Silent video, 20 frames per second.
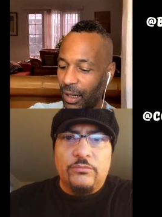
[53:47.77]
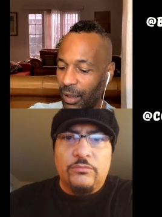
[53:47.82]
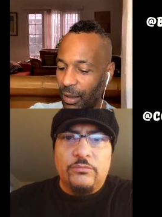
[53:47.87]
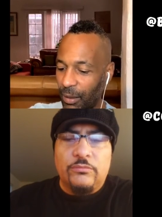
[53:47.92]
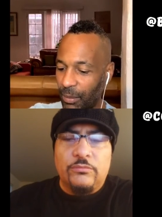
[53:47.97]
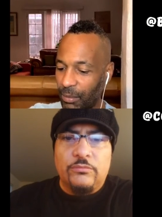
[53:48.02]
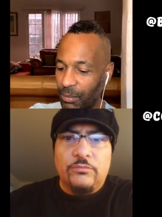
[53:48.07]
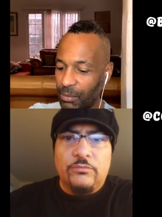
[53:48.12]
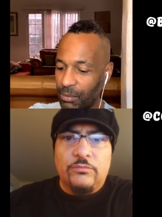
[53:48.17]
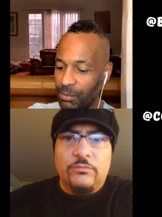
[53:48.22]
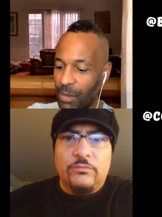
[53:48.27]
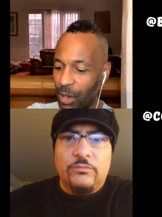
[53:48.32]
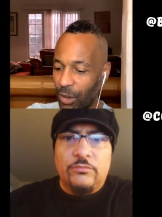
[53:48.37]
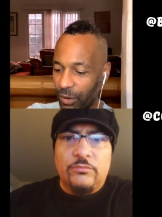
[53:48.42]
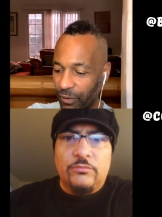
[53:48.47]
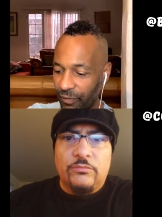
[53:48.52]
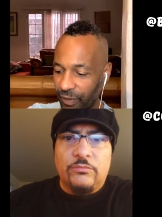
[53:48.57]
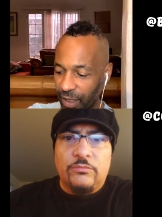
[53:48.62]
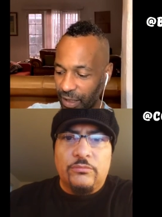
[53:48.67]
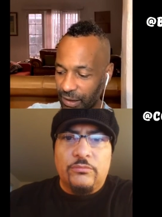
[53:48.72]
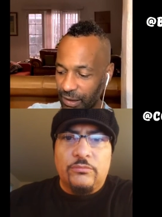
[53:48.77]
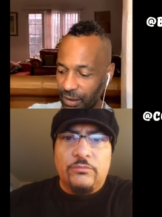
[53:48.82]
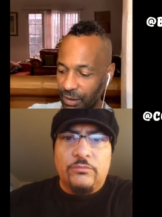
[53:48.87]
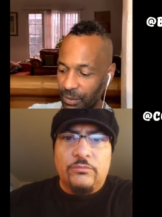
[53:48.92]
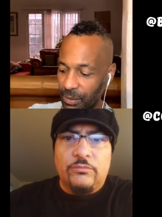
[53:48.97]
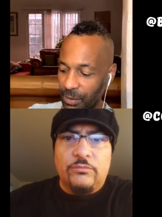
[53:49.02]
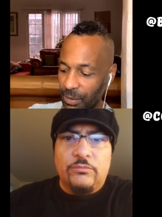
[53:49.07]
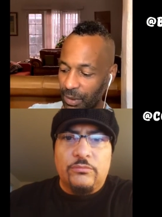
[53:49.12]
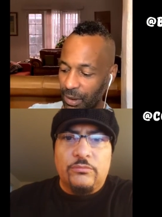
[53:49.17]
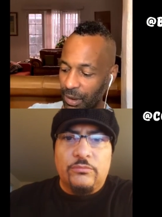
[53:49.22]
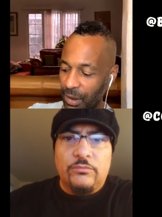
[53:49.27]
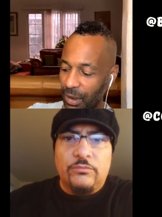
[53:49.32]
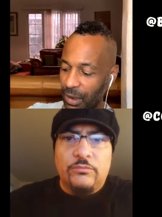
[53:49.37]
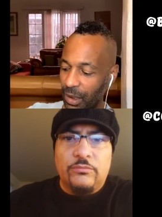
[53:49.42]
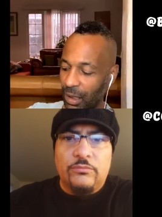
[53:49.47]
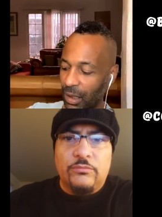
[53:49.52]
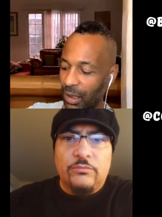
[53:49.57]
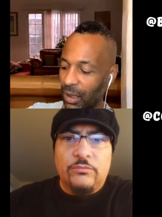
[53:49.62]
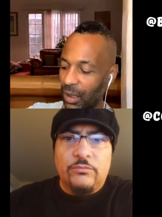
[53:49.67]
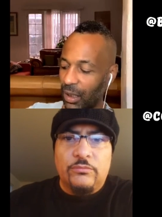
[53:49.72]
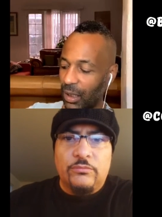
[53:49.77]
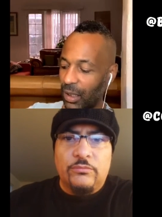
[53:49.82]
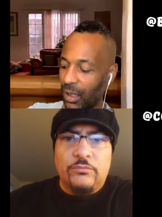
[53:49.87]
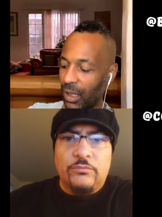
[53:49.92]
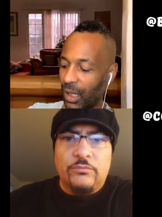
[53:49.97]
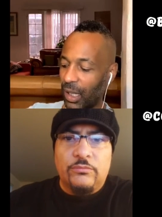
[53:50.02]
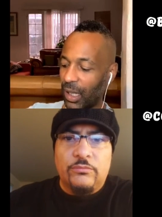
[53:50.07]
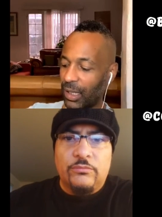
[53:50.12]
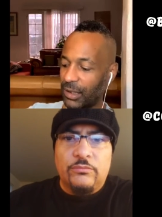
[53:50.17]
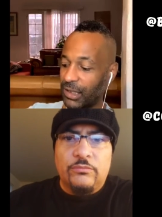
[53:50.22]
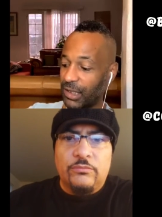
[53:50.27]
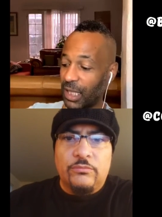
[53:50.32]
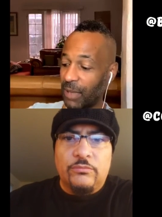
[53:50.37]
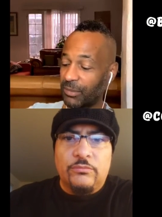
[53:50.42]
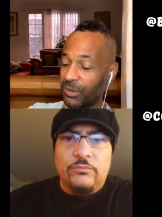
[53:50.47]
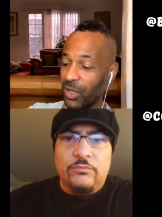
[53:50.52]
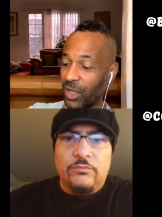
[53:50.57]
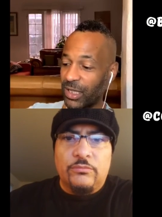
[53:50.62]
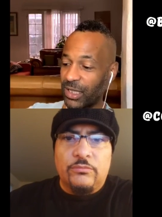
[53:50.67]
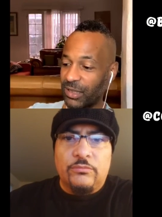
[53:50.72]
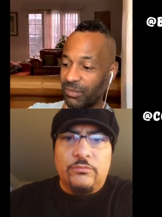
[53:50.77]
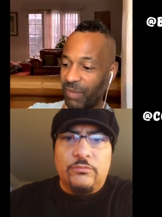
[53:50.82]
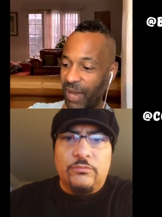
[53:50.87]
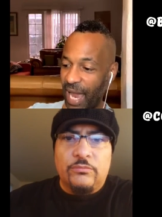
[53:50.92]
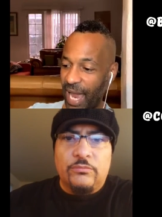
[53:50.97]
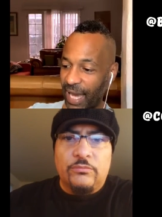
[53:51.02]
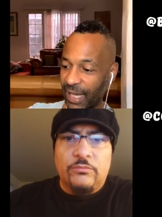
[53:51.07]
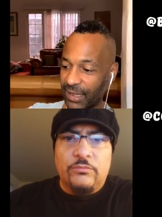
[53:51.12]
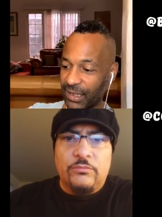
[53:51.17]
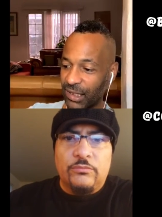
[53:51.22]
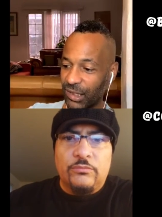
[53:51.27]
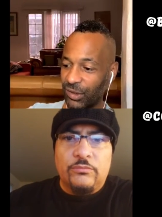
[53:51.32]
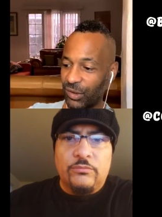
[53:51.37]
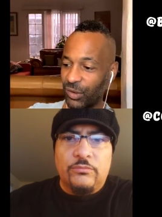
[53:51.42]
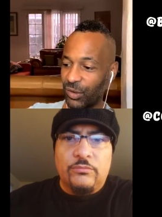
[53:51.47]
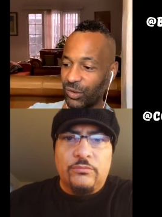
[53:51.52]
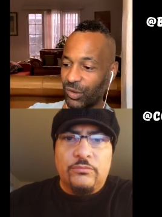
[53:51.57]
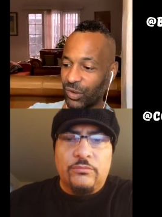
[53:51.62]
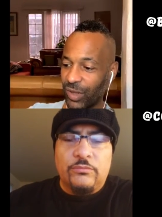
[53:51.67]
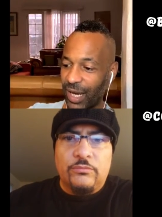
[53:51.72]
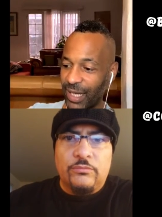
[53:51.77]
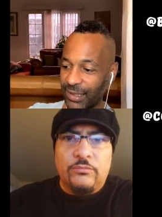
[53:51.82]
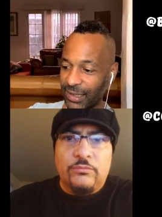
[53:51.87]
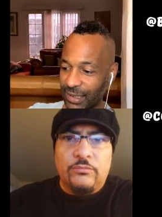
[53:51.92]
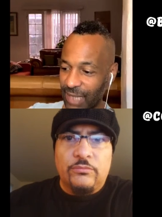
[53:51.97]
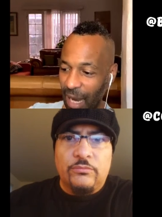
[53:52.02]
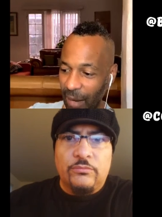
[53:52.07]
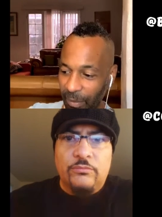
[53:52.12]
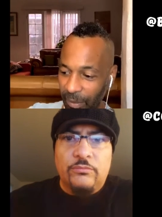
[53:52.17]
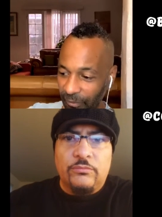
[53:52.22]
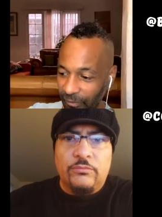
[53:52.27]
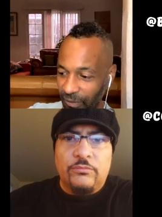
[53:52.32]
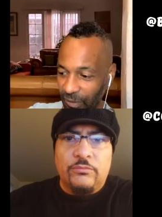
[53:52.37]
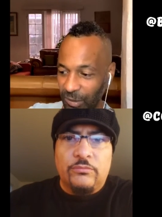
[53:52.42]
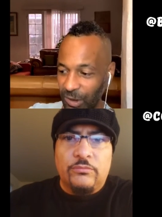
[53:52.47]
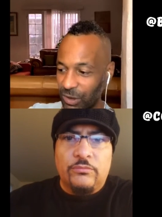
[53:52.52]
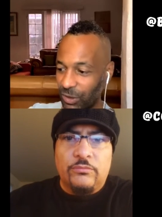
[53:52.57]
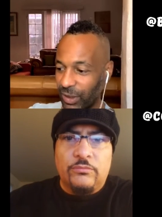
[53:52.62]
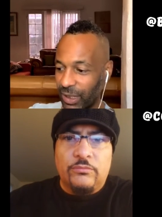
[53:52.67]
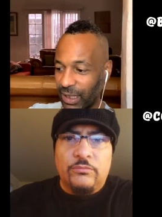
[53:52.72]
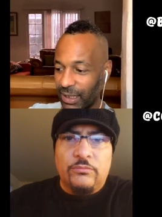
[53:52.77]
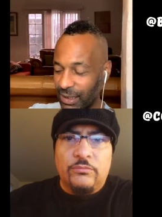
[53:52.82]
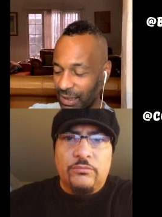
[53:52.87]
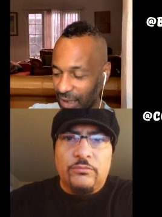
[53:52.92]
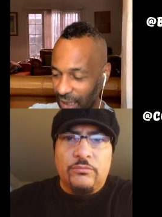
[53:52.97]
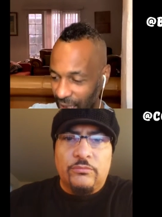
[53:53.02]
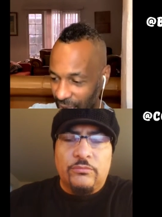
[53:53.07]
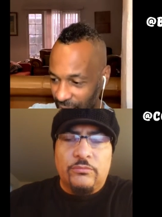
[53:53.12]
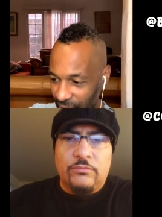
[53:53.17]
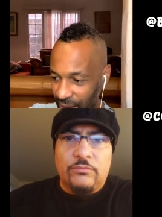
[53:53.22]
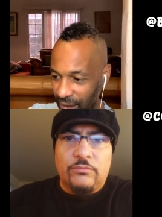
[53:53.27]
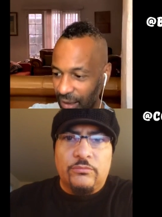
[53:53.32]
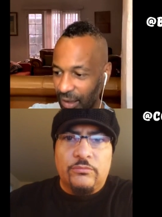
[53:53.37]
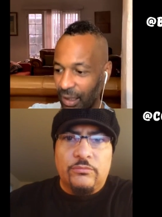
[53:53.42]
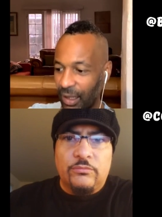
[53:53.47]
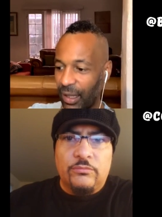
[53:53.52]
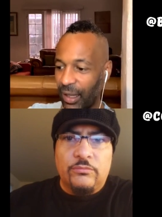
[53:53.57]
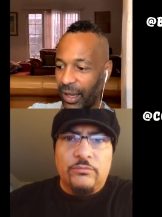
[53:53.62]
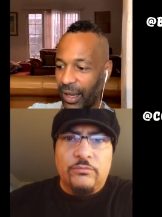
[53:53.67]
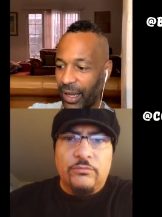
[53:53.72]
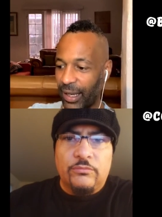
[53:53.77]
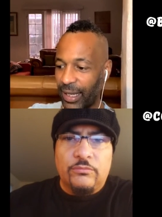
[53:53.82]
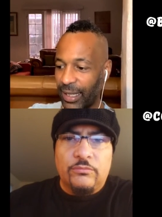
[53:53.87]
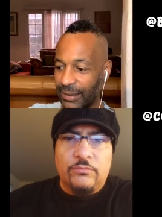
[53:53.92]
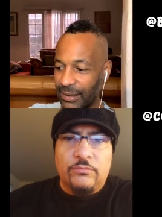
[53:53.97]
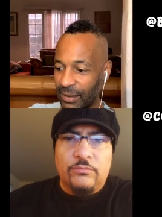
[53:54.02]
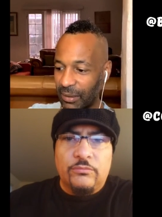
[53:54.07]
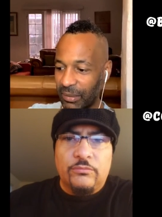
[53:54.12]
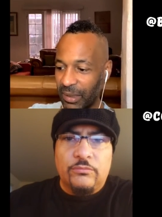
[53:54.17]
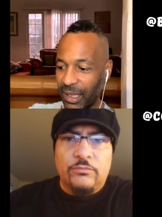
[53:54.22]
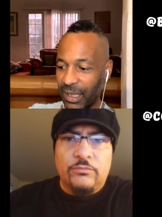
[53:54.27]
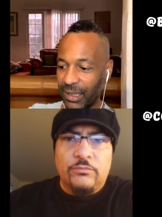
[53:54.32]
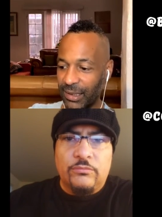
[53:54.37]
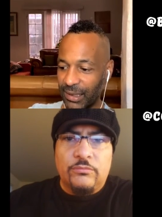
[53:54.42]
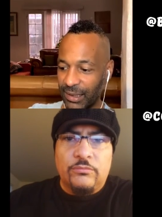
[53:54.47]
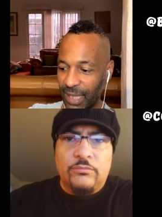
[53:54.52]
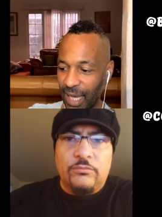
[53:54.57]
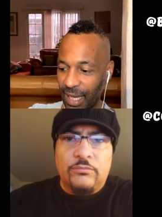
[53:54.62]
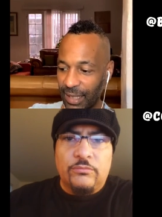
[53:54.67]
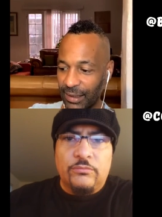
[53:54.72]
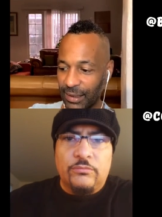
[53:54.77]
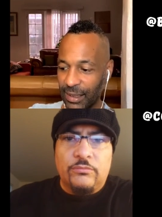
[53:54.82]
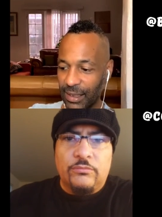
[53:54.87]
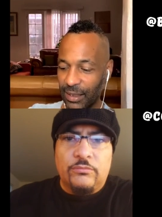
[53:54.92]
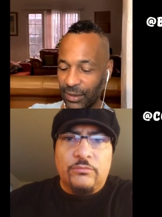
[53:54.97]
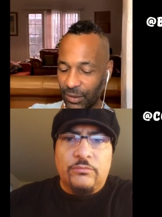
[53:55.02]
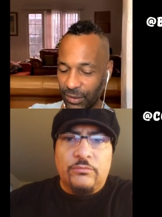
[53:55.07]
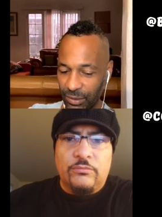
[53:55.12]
Speaker 1: murder victim, jumps on his back to try and stop him from shooting his gun and ends up getting shot and killed.